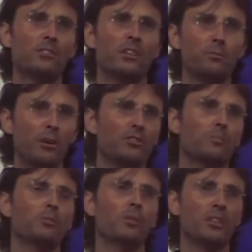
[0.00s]
It's only
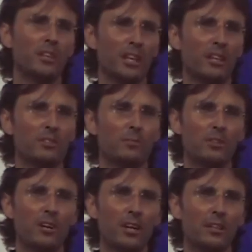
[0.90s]
possible with the connection
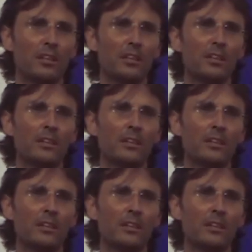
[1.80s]
with God.